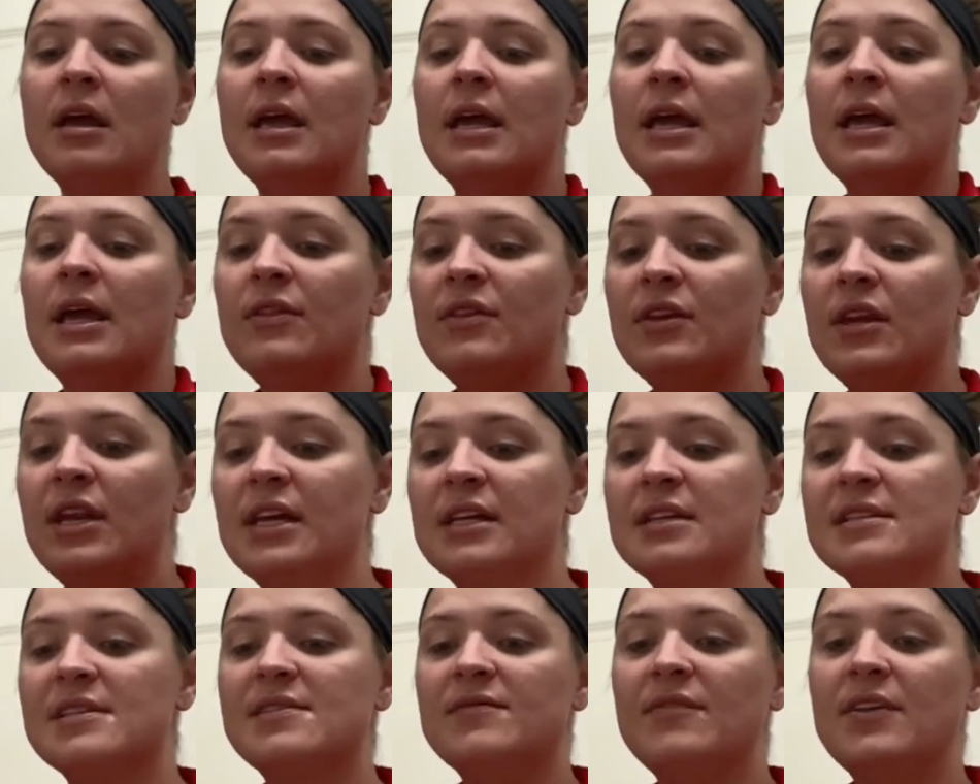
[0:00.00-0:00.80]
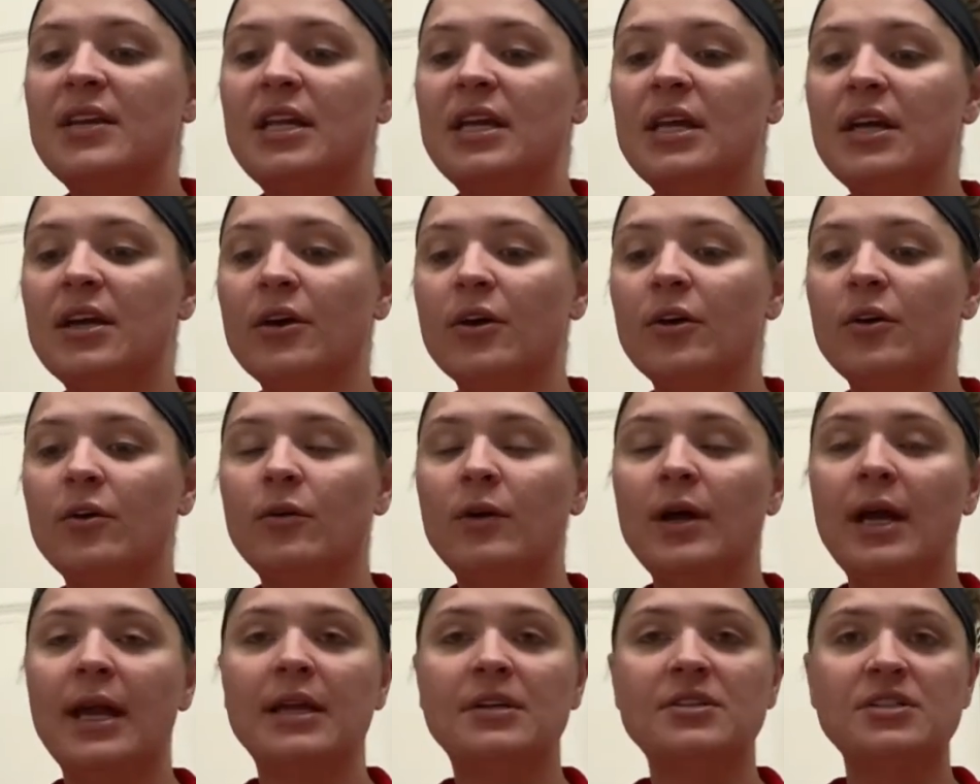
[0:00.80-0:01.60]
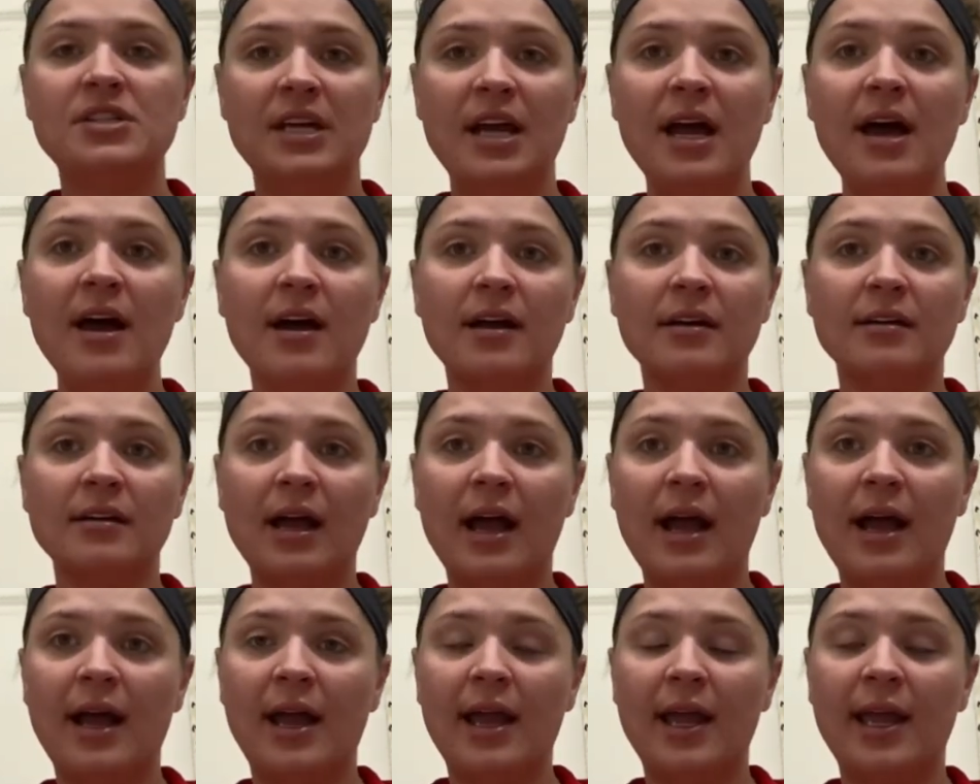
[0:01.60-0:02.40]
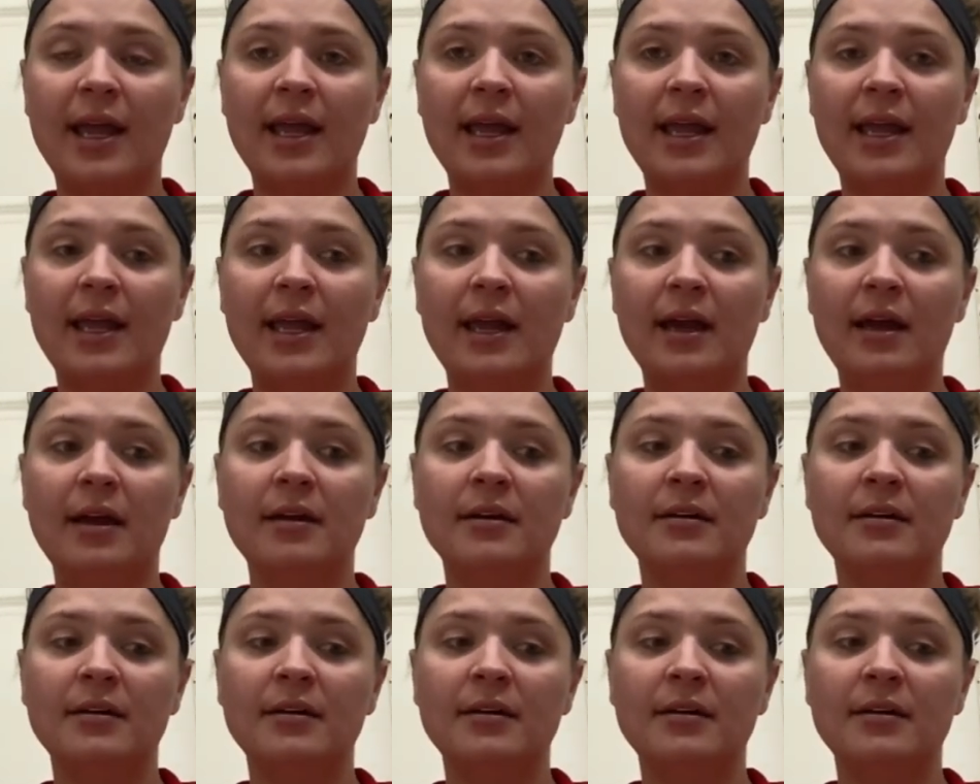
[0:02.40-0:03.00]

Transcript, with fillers: in the next video. And yeah, I